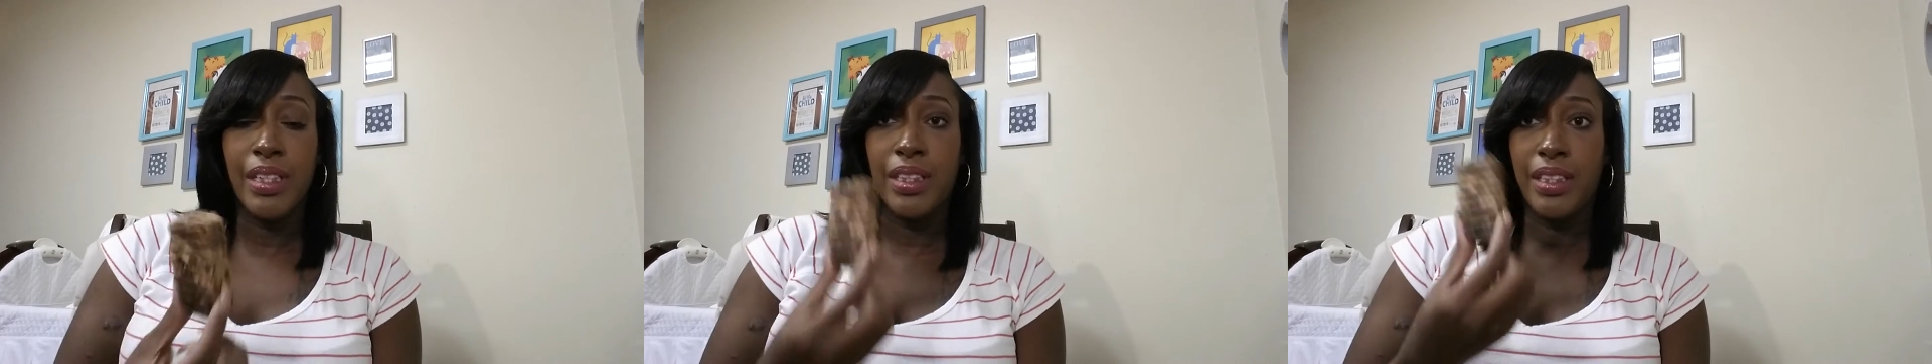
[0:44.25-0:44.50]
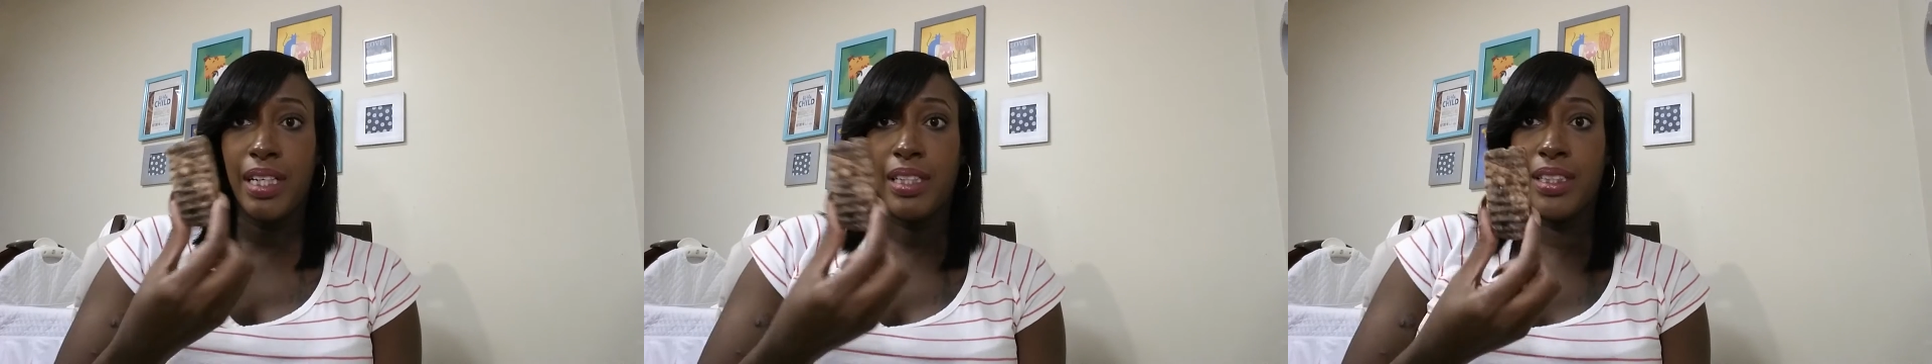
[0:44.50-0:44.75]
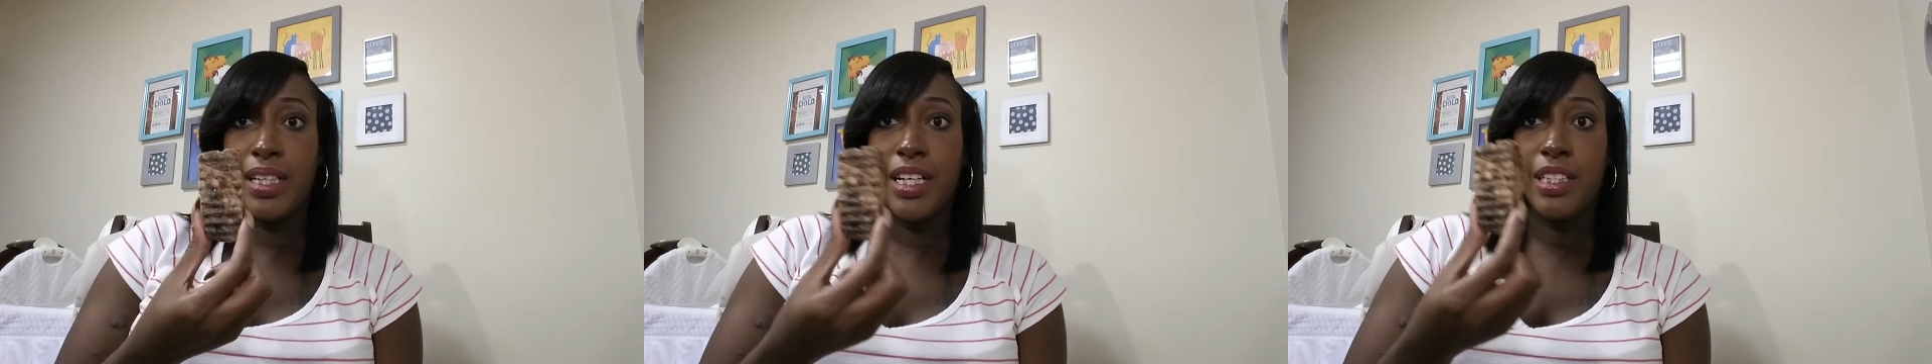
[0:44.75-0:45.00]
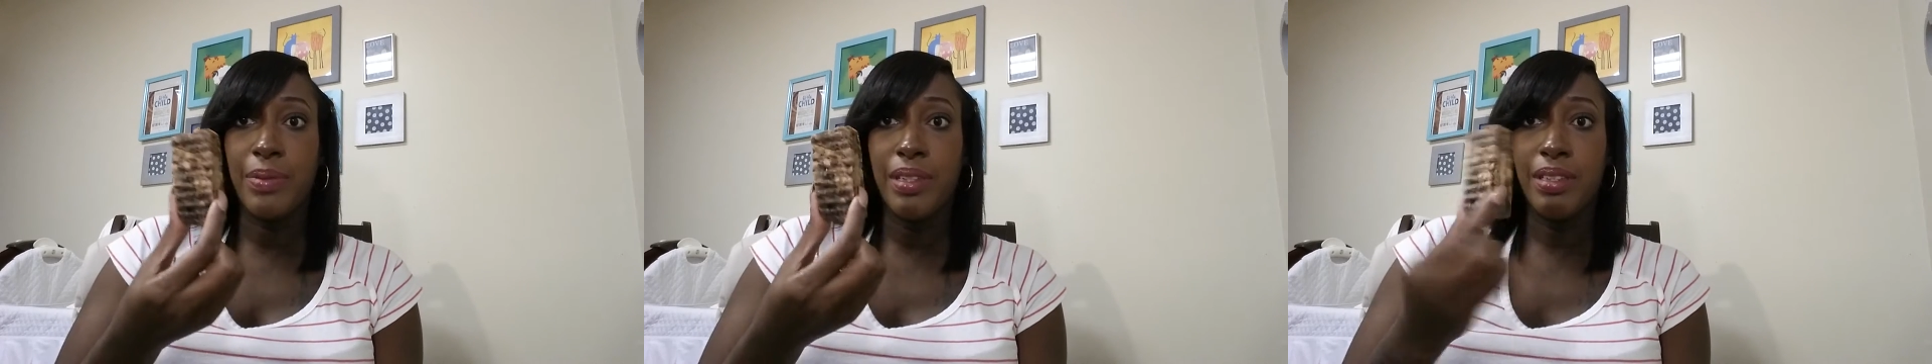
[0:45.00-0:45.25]
To take to the
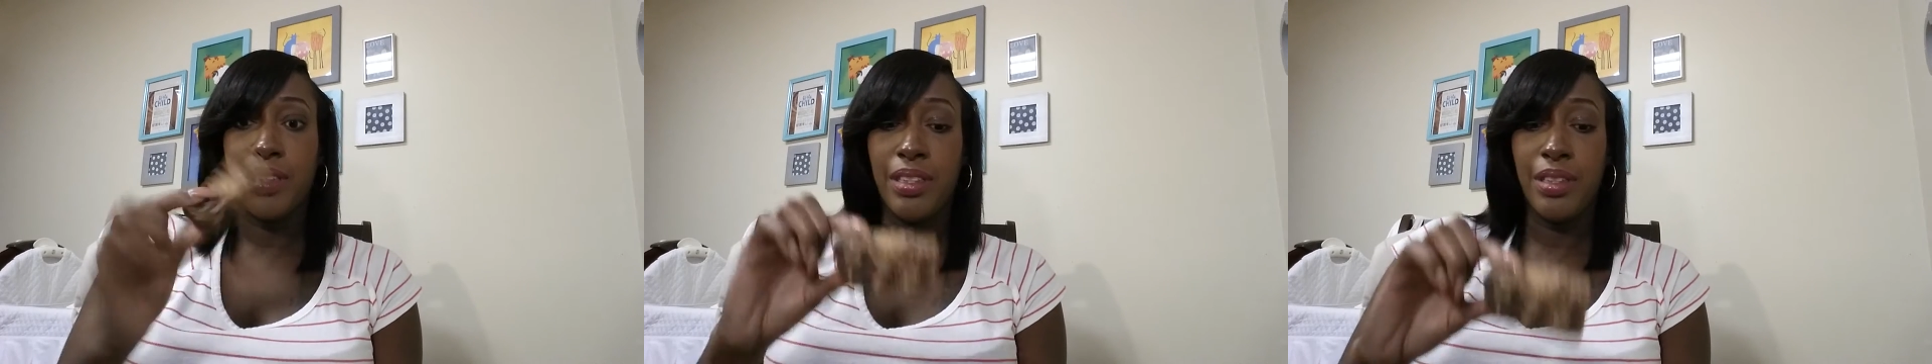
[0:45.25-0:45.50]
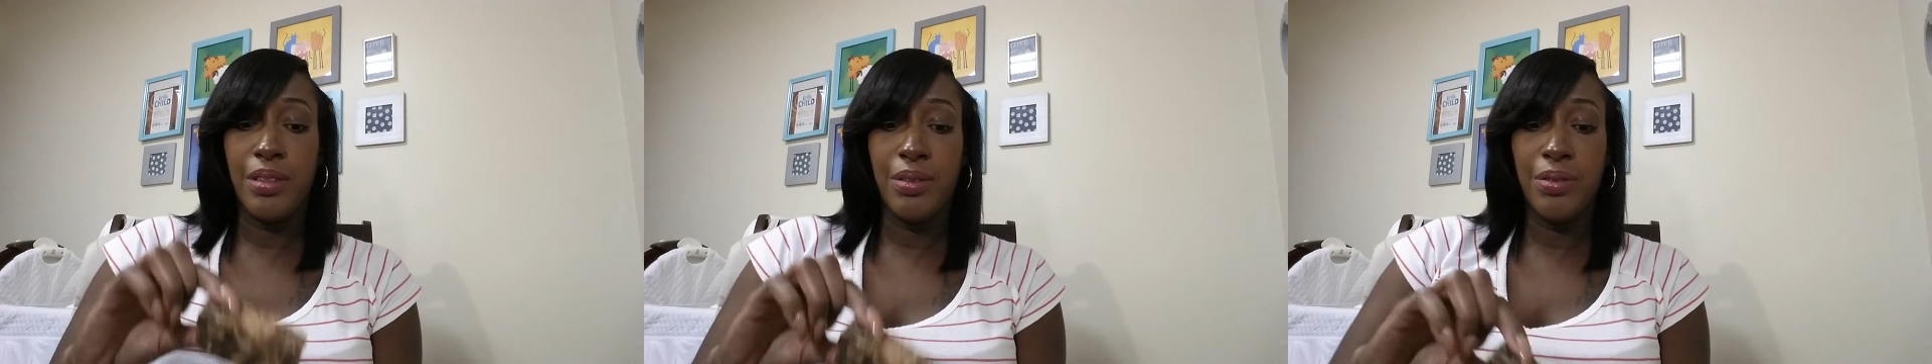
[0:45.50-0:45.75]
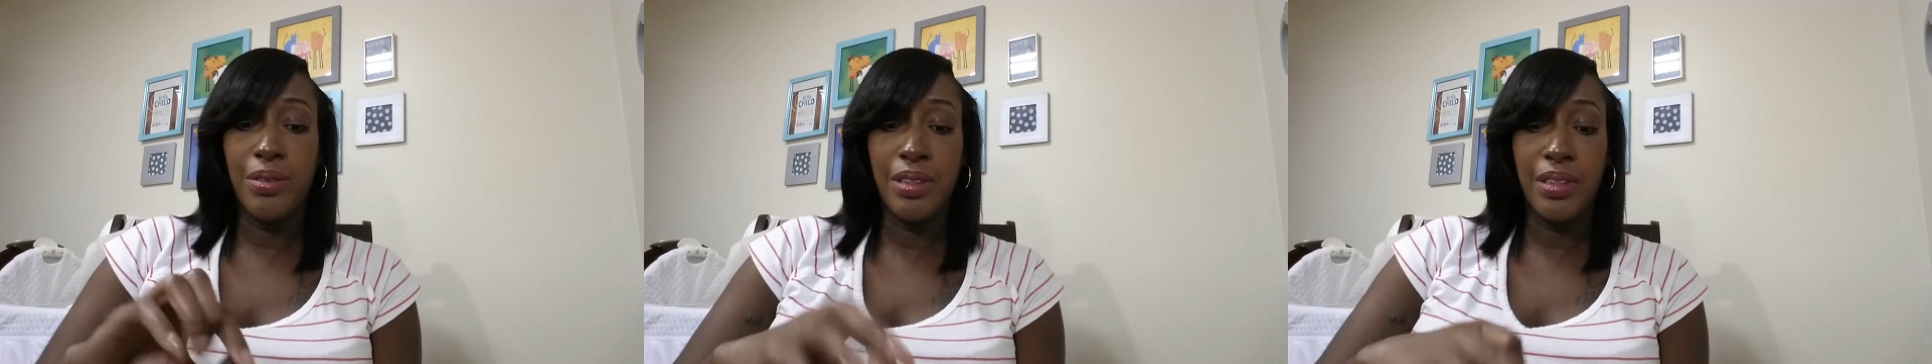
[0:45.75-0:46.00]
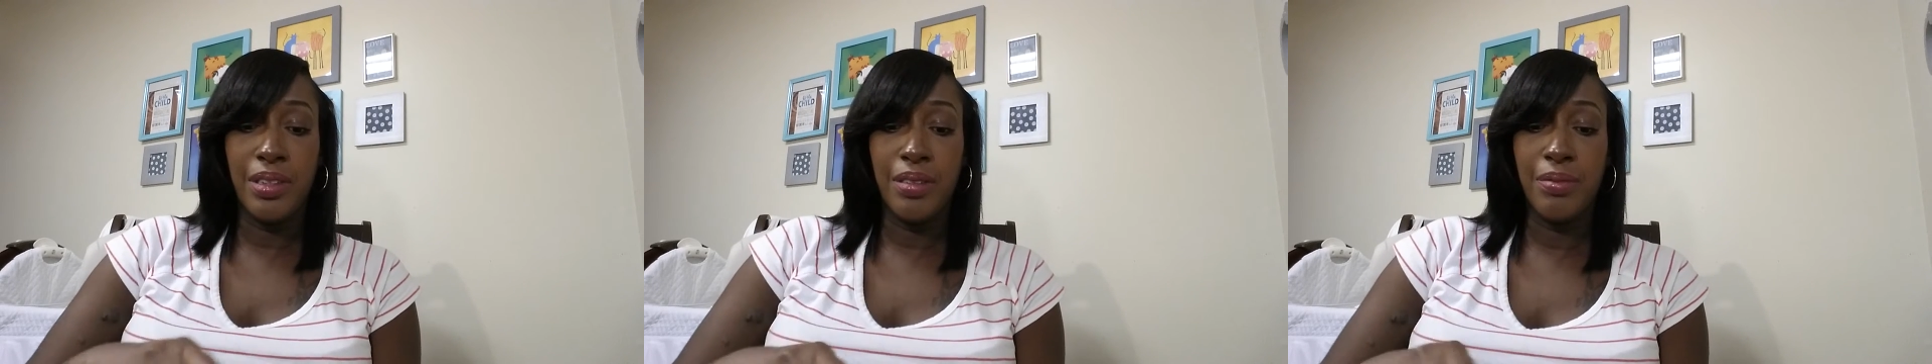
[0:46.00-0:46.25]
hospital to
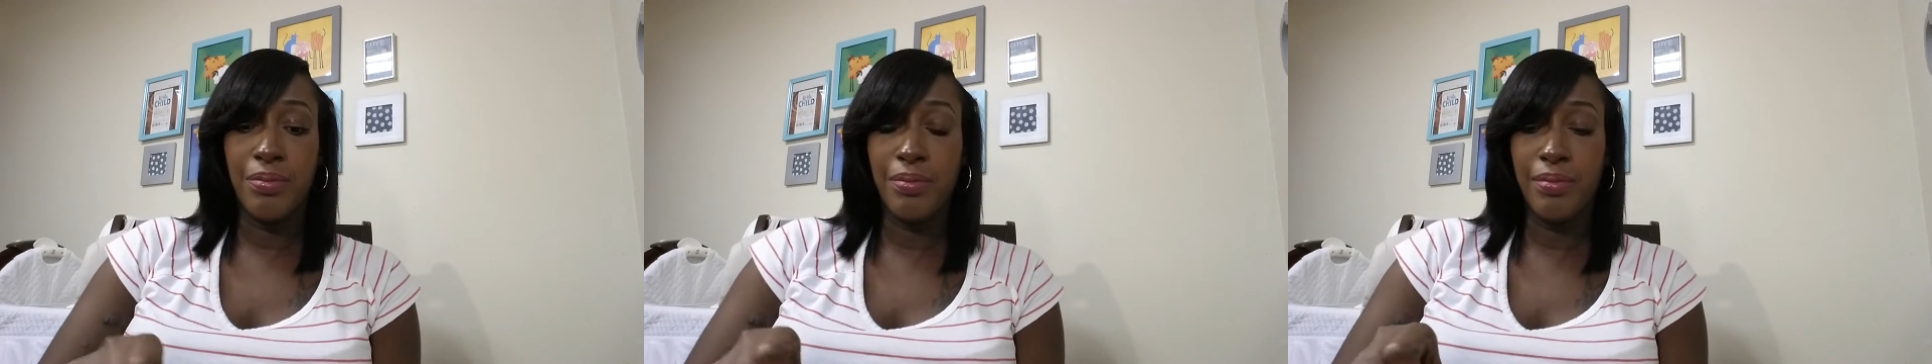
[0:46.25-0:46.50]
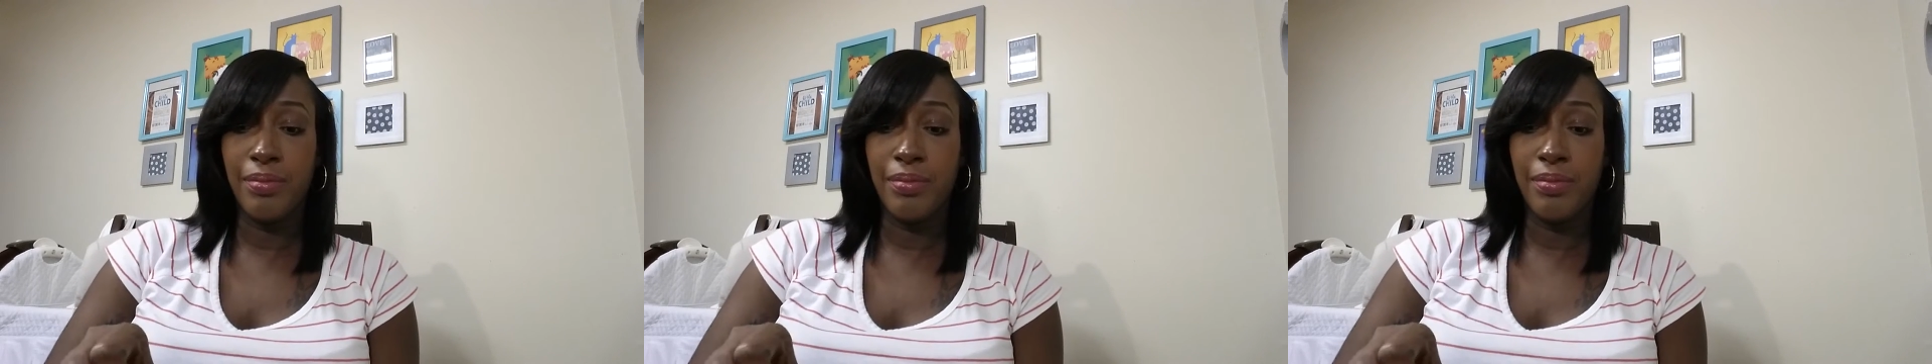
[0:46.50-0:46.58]
use.